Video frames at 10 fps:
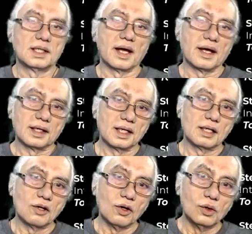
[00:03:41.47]
and
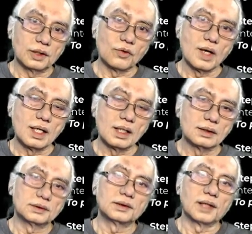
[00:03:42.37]
then hold a
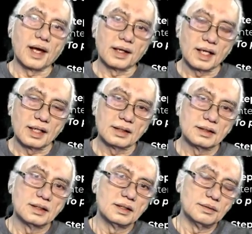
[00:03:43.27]
while and then
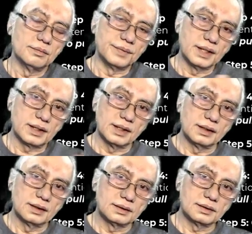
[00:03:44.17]
breathe
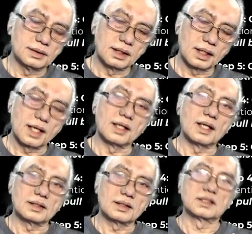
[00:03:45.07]
in again.
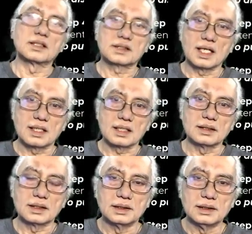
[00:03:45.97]
That's the
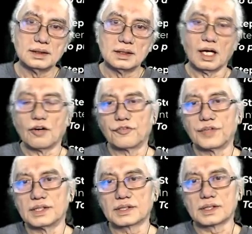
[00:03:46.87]
cycle of
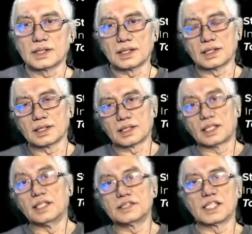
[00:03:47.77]
this
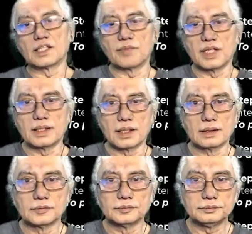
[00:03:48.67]
cleansing
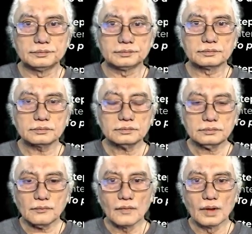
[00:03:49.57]
breathing.
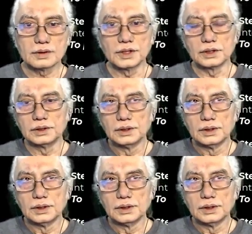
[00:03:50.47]
So